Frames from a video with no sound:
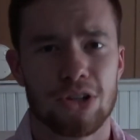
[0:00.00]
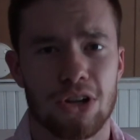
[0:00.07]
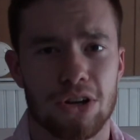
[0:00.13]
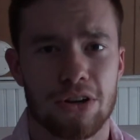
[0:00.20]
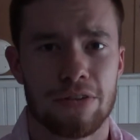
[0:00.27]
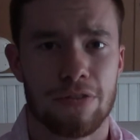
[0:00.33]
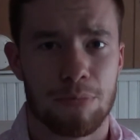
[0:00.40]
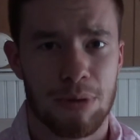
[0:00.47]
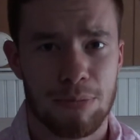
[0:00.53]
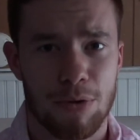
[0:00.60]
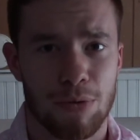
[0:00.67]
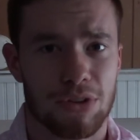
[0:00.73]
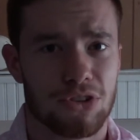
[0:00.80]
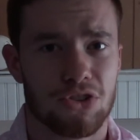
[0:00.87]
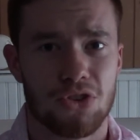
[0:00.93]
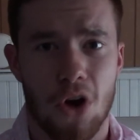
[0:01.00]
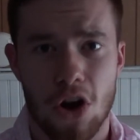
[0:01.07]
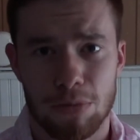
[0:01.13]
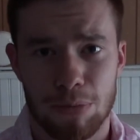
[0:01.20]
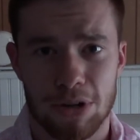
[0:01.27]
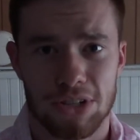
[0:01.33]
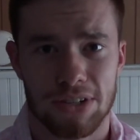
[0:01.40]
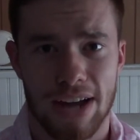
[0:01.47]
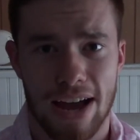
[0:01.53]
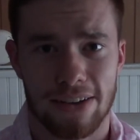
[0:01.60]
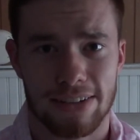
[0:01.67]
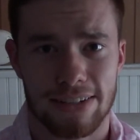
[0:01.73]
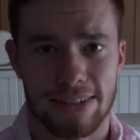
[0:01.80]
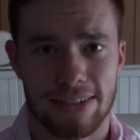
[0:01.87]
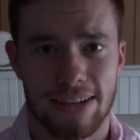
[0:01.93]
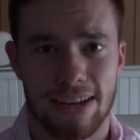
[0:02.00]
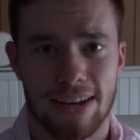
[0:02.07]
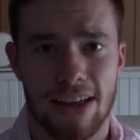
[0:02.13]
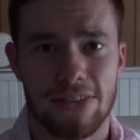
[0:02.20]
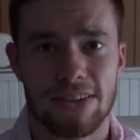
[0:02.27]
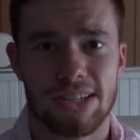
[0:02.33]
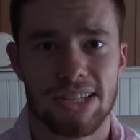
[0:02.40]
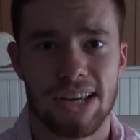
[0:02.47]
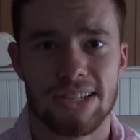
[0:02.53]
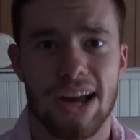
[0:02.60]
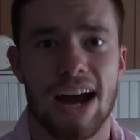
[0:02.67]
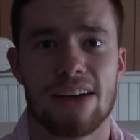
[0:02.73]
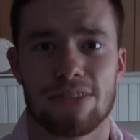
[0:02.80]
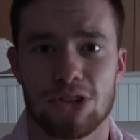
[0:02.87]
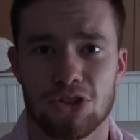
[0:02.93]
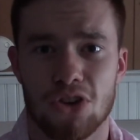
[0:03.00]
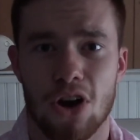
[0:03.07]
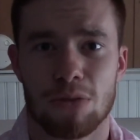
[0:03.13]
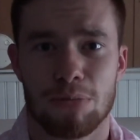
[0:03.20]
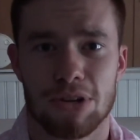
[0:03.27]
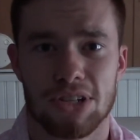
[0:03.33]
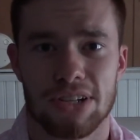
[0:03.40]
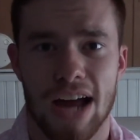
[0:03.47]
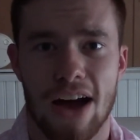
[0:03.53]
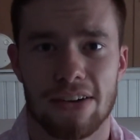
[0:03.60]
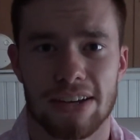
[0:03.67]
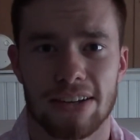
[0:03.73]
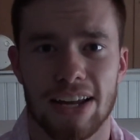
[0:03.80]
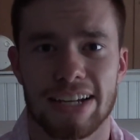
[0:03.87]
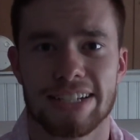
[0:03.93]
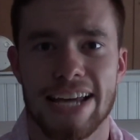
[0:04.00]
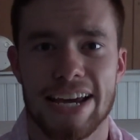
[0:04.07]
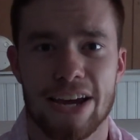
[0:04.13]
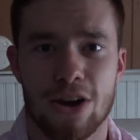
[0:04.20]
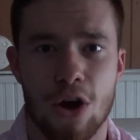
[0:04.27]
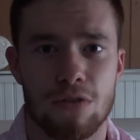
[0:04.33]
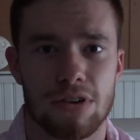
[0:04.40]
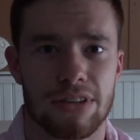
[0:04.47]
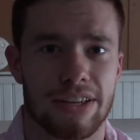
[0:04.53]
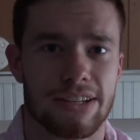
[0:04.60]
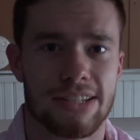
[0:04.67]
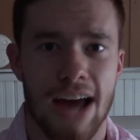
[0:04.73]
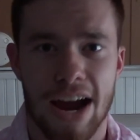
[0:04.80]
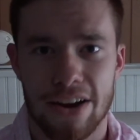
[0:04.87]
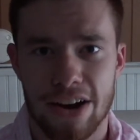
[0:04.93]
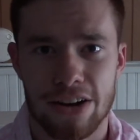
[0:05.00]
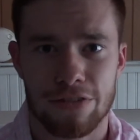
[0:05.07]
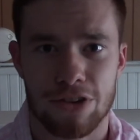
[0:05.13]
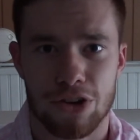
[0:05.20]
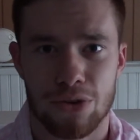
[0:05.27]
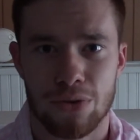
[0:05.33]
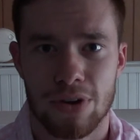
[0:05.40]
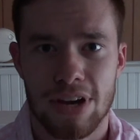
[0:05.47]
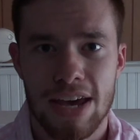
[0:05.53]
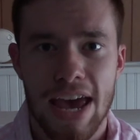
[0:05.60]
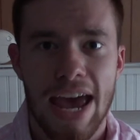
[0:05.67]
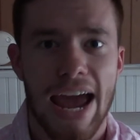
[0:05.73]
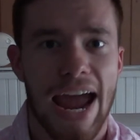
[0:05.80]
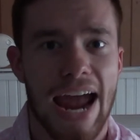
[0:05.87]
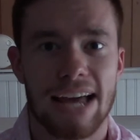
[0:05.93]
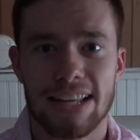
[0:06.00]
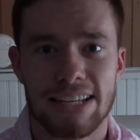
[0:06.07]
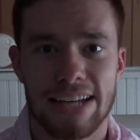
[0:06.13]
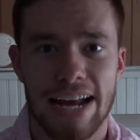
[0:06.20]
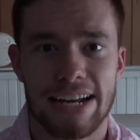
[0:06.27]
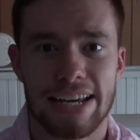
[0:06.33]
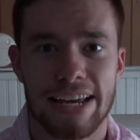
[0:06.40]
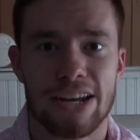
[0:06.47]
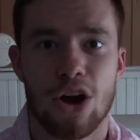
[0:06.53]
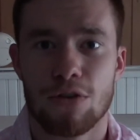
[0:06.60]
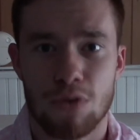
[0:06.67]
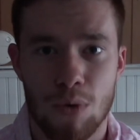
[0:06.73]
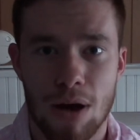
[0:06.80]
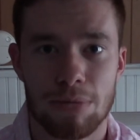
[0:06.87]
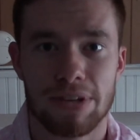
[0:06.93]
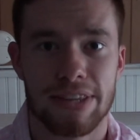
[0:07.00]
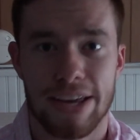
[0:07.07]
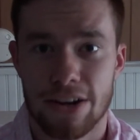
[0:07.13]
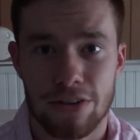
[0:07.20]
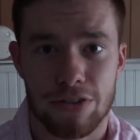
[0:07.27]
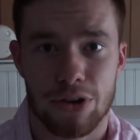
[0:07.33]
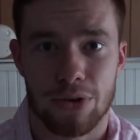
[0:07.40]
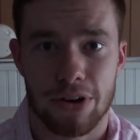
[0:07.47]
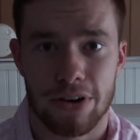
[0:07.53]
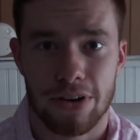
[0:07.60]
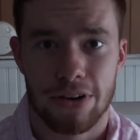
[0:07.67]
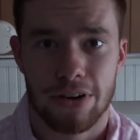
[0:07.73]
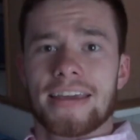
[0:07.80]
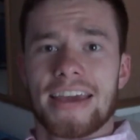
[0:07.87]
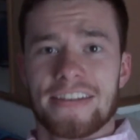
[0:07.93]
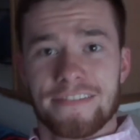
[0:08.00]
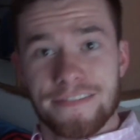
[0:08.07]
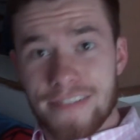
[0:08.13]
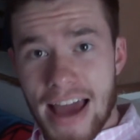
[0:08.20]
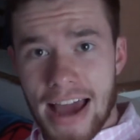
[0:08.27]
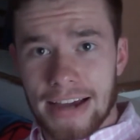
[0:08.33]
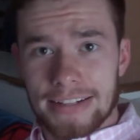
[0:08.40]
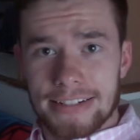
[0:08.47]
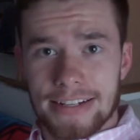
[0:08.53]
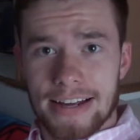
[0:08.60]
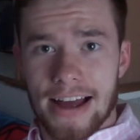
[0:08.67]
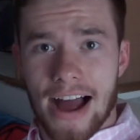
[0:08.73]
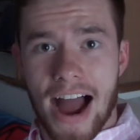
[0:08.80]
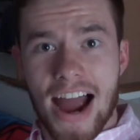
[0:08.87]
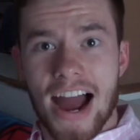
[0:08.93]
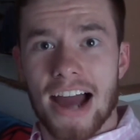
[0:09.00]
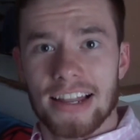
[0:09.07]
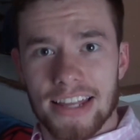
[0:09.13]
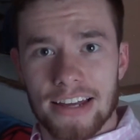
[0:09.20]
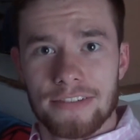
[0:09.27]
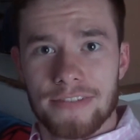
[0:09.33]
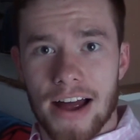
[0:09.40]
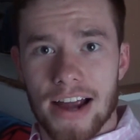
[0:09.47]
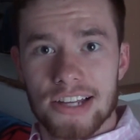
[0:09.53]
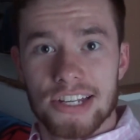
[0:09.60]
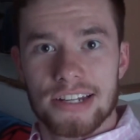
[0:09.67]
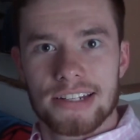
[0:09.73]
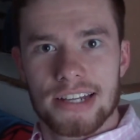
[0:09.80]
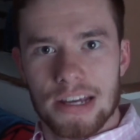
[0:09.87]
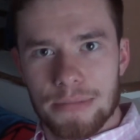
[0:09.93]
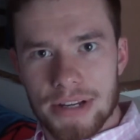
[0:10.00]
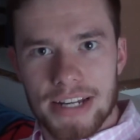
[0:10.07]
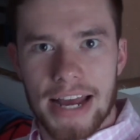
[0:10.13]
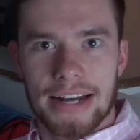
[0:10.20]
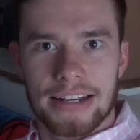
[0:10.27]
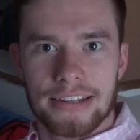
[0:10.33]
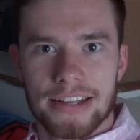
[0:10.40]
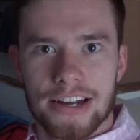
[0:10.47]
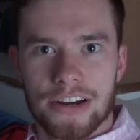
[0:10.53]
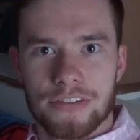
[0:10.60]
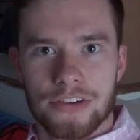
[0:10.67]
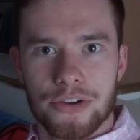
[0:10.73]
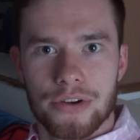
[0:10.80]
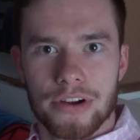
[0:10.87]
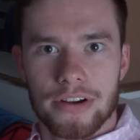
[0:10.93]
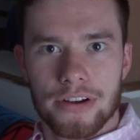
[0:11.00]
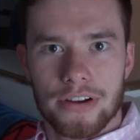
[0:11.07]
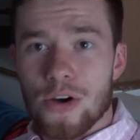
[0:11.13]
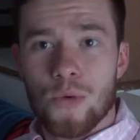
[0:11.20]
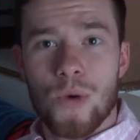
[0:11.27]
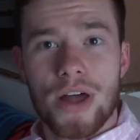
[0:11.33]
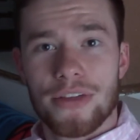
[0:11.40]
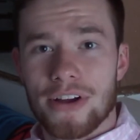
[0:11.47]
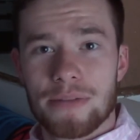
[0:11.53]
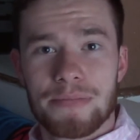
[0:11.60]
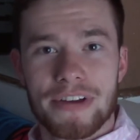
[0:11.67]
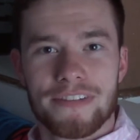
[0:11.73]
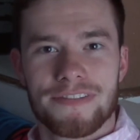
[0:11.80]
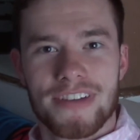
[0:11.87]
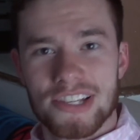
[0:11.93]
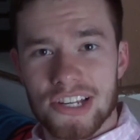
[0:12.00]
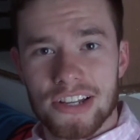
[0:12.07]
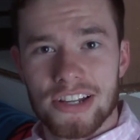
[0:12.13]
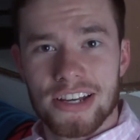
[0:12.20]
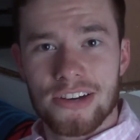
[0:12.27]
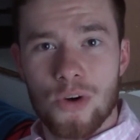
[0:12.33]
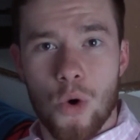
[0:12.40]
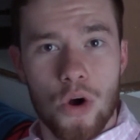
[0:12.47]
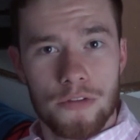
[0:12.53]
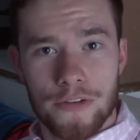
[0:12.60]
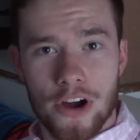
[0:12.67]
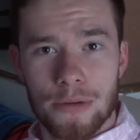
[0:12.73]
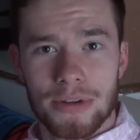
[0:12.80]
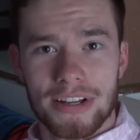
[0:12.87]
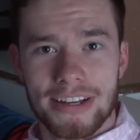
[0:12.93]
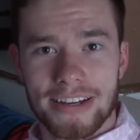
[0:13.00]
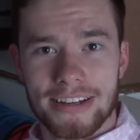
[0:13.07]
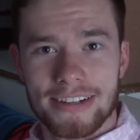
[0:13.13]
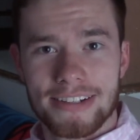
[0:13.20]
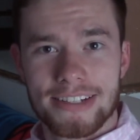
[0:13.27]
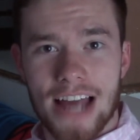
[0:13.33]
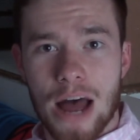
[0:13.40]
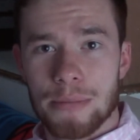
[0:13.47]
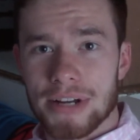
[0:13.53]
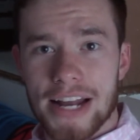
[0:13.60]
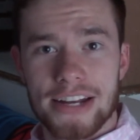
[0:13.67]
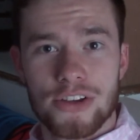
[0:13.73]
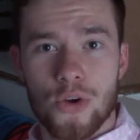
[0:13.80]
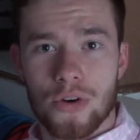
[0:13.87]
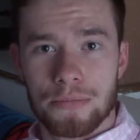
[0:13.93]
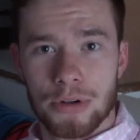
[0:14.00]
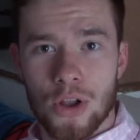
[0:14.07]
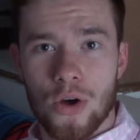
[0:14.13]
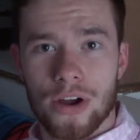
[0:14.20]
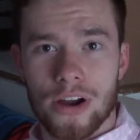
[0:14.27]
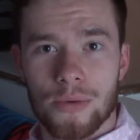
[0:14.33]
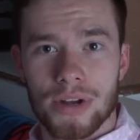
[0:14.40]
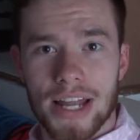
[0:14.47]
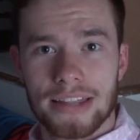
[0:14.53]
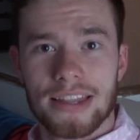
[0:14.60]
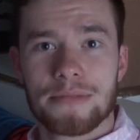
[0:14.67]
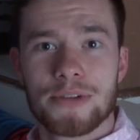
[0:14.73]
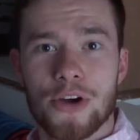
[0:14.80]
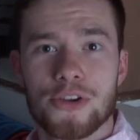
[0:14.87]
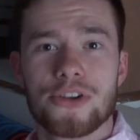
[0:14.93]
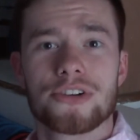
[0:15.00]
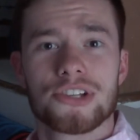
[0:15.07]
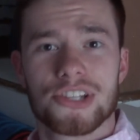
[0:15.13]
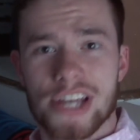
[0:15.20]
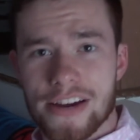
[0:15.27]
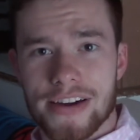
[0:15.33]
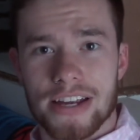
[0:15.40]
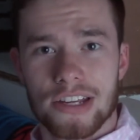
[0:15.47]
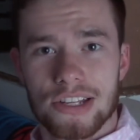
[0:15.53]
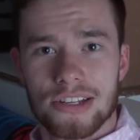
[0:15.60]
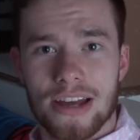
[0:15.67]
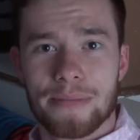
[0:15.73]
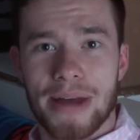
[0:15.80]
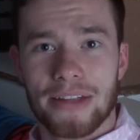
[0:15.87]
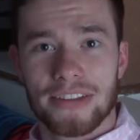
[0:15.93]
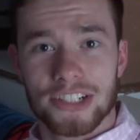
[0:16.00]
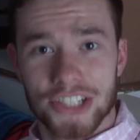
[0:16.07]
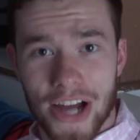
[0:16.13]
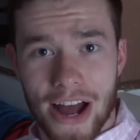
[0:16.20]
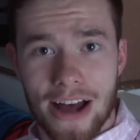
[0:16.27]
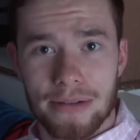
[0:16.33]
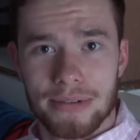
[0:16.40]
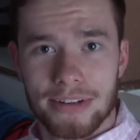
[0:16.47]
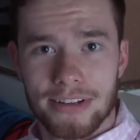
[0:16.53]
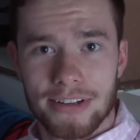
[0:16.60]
are looking for people with strong personalities. Nothing says I have a strong personality like taking over the entire interview, alienating and overwhelming the interviewer. In fact, I highly advise intimidating the interviewer. Whether it be physically or verbally, dominating your employer will let them know you're serious about the job.